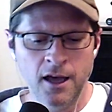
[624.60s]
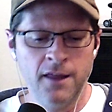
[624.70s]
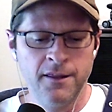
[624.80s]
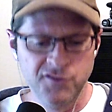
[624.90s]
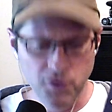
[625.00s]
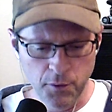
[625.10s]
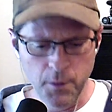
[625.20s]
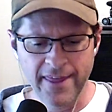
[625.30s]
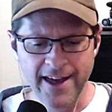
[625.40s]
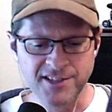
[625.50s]
so the
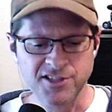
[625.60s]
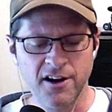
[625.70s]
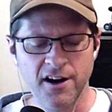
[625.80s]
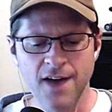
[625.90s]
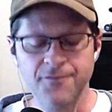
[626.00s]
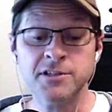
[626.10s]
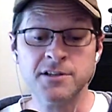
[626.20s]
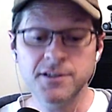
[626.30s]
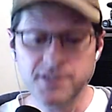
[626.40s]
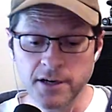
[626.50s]
way that can start off is,
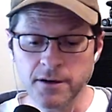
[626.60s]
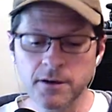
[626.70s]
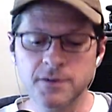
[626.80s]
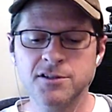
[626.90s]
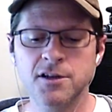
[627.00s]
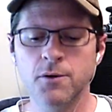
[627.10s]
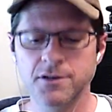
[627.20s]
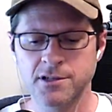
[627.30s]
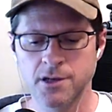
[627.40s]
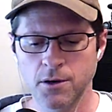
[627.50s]
dear
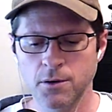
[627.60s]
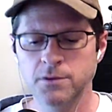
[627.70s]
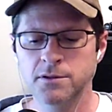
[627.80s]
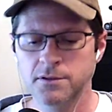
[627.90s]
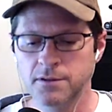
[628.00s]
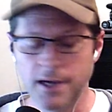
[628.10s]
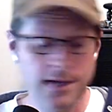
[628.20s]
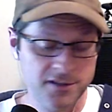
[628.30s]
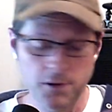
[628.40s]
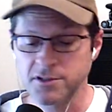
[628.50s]
so-and-so,
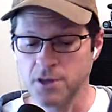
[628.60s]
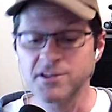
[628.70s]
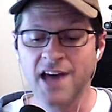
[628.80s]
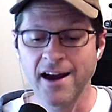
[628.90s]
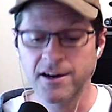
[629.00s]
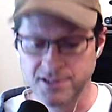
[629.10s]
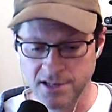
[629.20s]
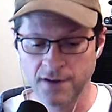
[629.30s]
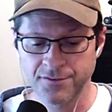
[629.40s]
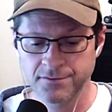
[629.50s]
so-and-so's higher
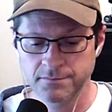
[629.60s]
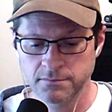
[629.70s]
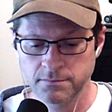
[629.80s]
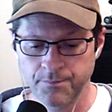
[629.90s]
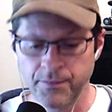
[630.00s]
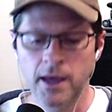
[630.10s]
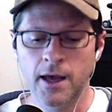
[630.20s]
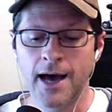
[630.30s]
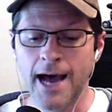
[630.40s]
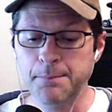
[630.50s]
self,
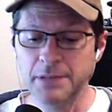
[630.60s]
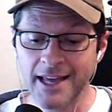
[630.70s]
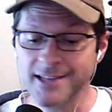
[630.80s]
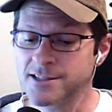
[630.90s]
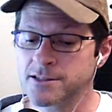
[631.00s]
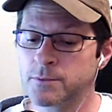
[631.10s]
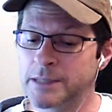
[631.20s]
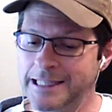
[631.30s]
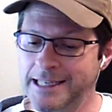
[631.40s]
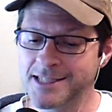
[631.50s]
I bless,
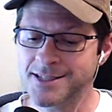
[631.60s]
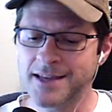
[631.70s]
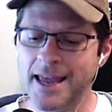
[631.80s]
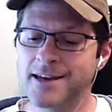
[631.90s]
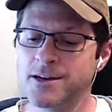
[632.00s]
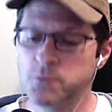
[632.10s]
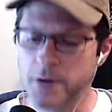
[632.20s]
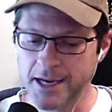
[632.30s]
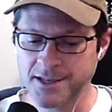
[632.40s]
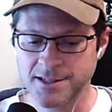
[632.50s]
release, and
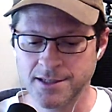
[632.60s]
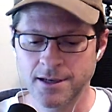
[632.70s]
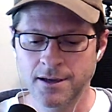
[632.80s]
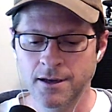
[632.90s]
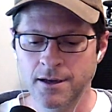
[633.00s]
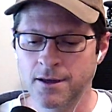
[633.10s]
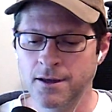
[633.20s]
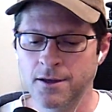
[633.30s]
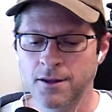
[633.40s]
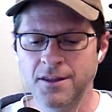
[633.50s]
erase
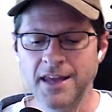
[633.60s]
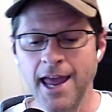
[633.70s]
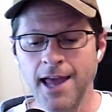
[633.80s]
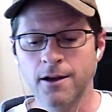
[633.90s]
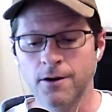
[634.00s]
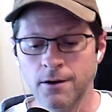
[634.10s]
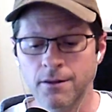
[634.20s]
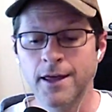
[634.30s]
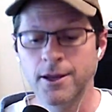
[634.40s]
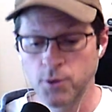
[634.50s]
the anger
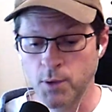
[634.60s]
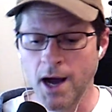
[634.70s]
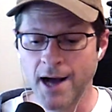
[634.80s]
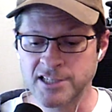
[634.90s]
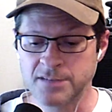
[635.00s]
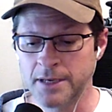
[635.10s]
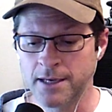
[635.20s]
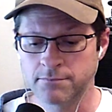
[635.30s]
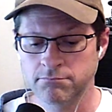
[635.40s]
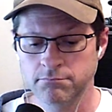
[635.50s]
that you caused
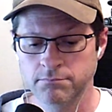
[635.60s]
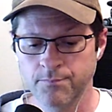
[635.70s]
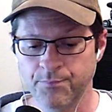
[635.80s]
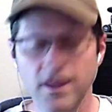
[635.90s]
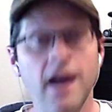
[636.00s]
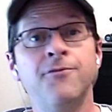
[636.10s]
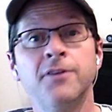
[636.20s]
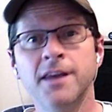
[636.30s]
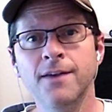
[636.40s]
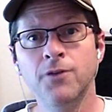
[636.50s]
me. I
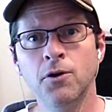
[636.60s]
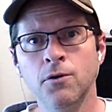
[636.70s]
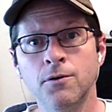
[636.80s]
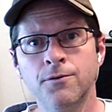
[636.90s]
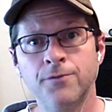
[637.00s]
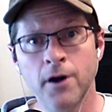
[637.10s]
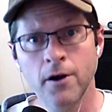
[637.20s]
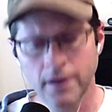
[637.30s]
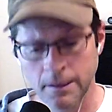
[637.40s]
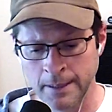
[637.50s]
forgive you for
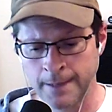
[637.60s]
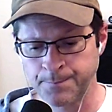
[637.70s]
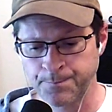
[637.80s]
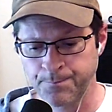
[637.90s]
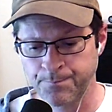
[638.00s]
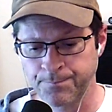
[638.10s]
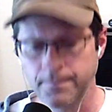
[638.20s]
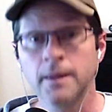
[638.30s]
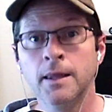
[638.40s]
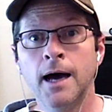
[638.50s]
hurting me.
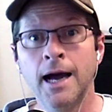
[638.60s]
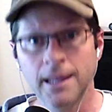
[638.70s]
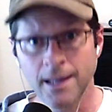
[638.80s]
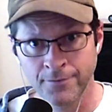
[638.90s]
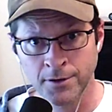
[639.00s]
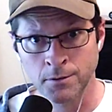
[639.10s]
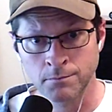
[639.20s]
I love you.